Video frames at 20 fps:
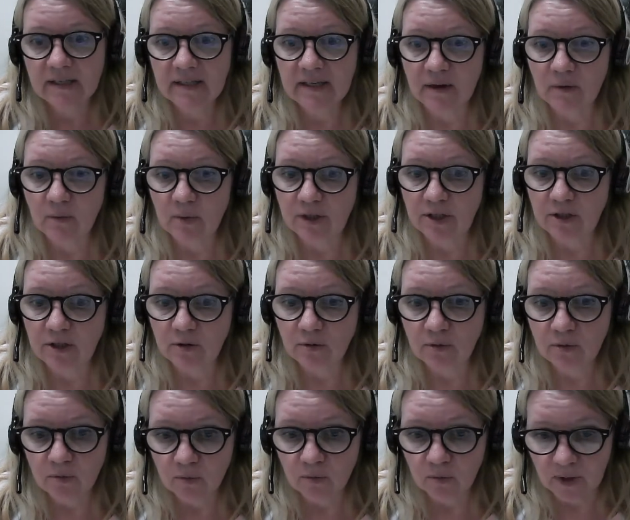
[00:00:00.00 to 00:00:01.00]
Now, when
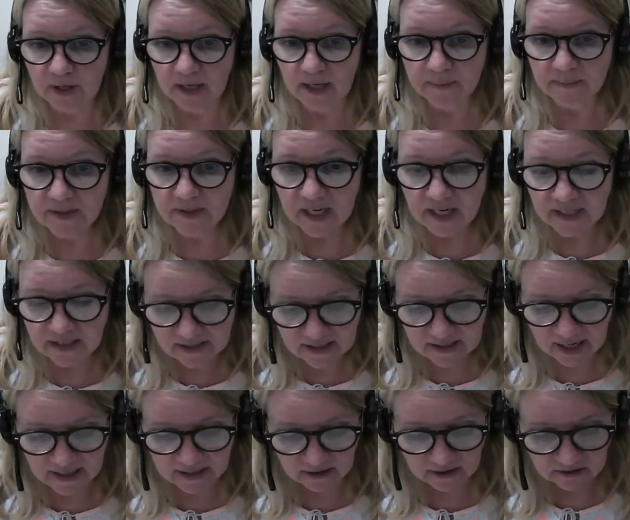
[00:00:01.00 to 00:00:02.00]
you bring up the day's
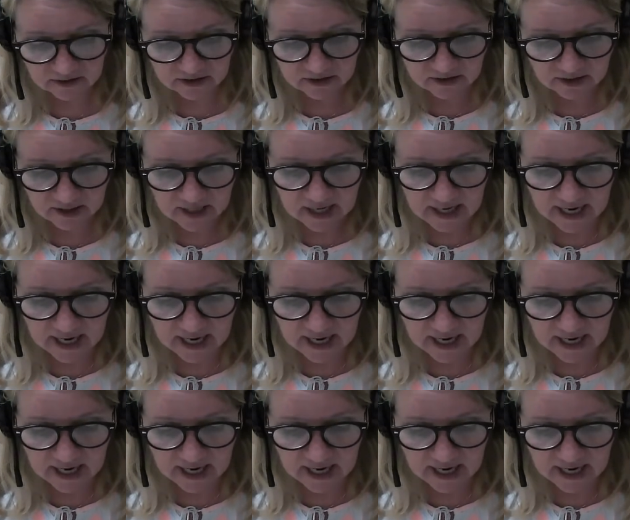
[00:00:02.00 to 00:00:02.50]
sales